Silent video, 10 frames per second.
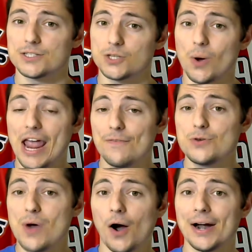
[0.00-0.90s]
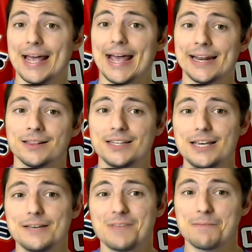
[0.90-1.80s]
So if you are in a hitting
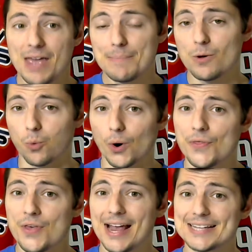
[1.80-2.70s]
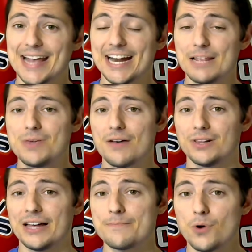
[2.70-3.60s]
league, he may be worth his ADP of
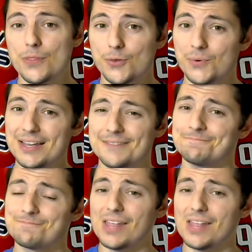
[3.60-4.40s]
11.3.